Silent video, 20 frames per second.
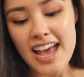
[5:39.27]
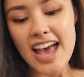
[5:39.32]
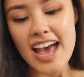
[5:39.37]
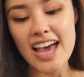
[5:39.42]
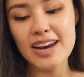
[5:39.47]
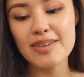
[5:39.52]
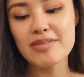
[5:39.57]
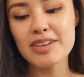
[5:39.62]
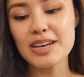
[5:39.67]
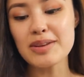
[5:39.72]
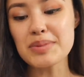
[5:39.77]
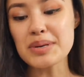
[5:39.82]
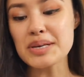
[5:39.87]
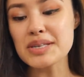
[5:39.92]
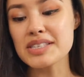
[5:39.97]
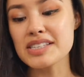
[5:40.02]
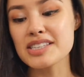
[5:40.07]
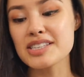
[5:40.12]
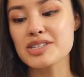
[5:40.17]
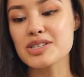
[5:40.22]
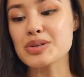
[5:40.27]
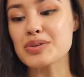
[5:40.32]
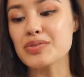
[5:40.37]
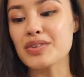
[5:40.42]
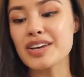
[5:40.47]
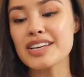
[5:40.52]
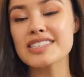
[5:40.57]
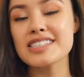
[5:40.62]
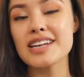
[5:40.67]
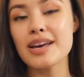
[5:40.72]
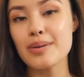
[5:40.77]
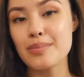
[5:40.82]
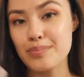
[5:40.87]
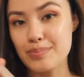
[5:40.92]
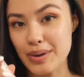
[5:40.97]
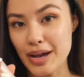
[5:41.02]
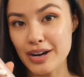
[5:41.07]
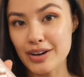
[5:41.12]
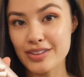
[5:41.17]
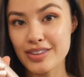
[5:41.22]
And I'm gonna be using the Too Faced
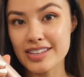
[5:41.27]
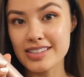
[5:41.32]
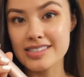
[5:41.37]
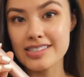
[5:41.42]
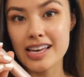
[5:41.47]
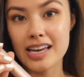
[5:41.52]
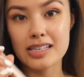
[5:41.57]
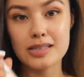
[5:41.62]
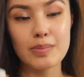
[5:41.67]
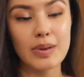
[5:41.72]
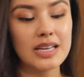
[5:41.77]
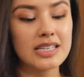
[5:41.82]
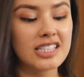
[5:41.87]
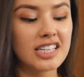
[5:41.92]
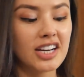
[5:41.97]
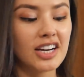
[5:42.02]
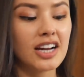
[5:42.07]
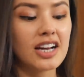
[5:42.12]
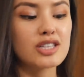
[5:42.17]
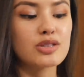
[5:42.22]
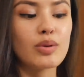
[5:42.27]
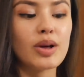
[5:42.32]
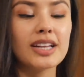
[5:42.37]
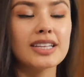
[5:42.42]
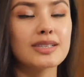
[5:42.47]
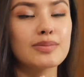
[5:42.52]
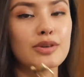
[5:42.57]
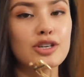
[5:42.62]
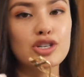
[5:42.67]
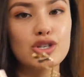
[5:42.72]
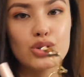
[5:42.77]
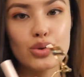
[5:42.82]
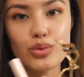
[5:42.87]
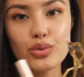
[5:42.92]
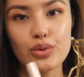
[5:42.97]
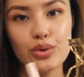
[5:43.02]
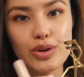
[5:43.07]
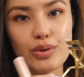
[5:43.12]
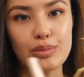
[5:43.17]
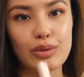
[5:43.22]
Better Than Sex mascara as well as my Shu
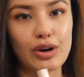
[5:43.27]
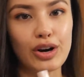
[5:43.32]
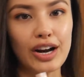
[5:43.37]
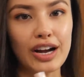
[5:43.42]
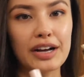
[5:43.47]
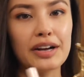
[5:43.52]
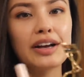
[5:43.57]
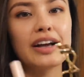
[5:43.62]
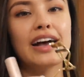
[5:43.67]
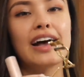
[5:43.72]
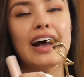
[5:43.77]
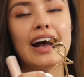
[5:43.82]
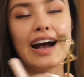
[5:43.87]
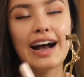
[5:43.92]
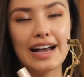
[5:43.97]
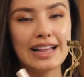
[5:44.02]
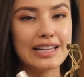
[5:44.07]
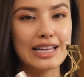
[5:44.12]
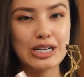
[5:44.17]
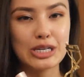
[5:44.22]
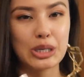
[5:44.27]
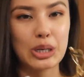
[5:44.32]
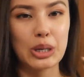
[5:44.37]
Uemura eyelash